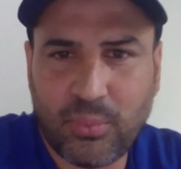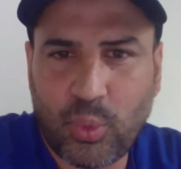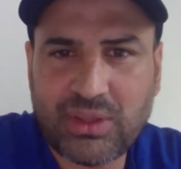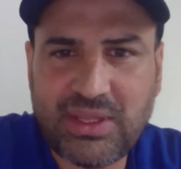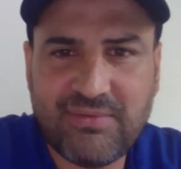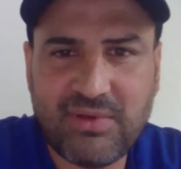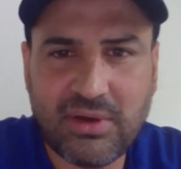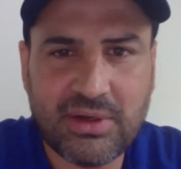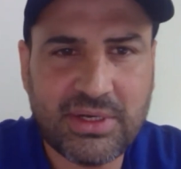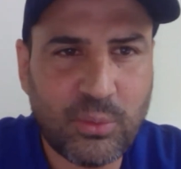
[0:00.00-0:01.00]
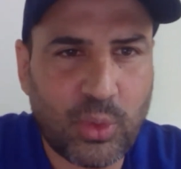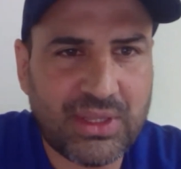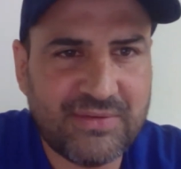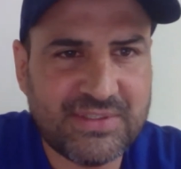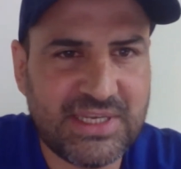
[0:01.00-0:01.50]
what they've learned and what
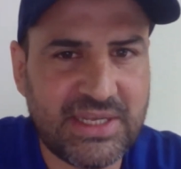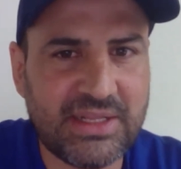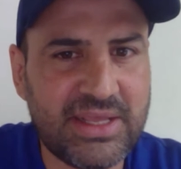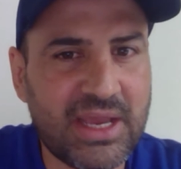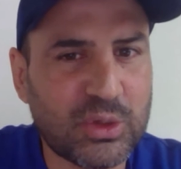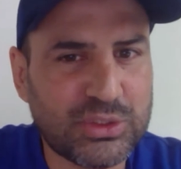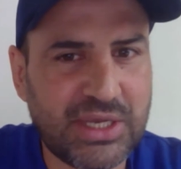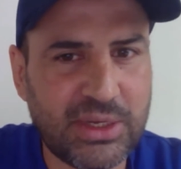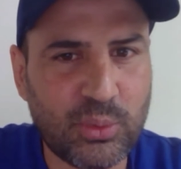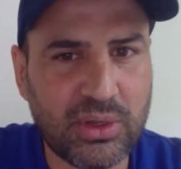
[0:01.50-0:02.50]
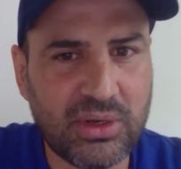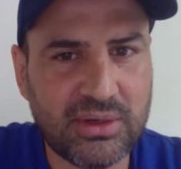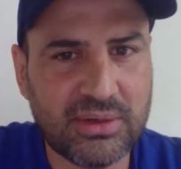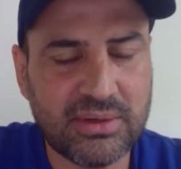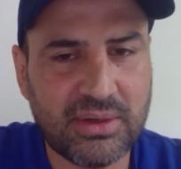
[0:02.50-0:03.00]
they've seen in the outside world.